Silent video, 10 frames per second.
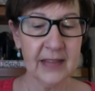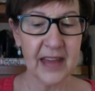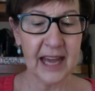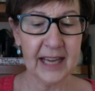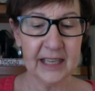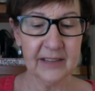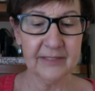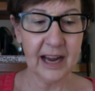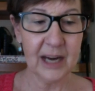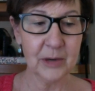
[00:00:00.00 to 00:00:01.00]
that
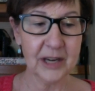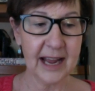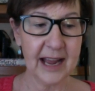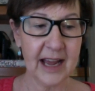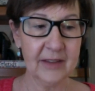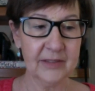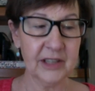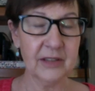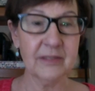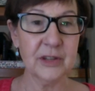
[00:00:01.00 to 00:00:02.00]
if I were to have an
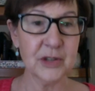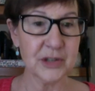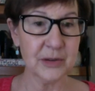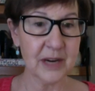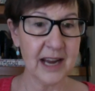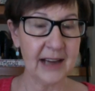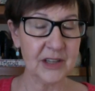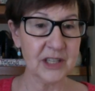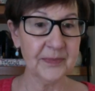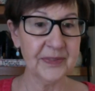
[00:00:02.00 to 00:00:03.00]
infusion
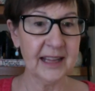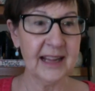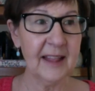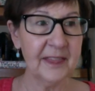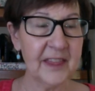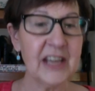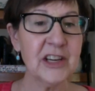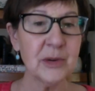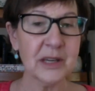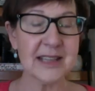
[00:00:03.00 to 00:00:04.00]
reaction, they
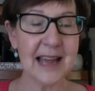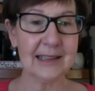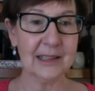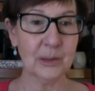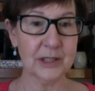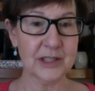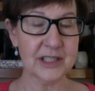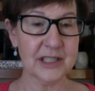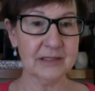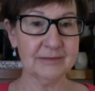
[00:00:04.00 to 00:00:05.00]
knew exactly what to
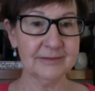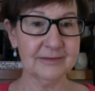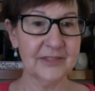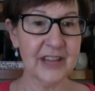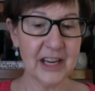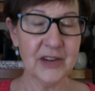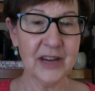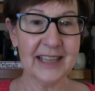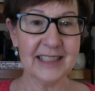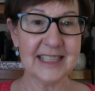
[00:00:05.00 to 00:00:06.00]
do. They knew
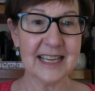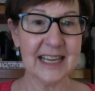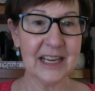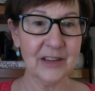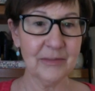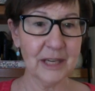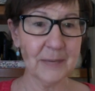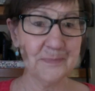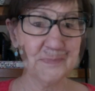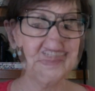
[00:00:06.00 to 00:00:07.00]
how to take care of me.
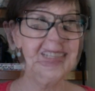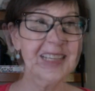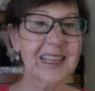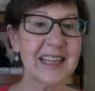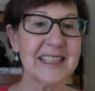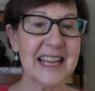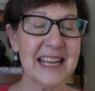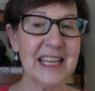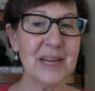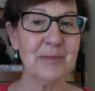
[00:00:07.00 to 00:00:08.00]

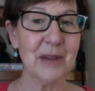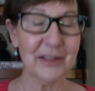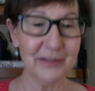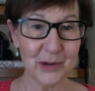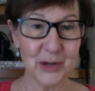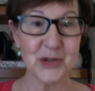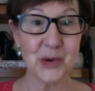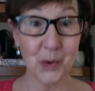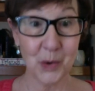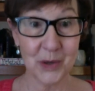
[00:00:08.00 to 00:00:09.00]
Taking my first
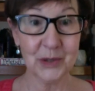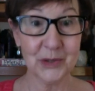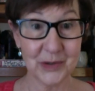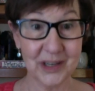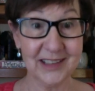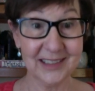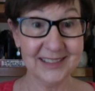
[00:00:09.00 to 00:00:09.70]
oral drug,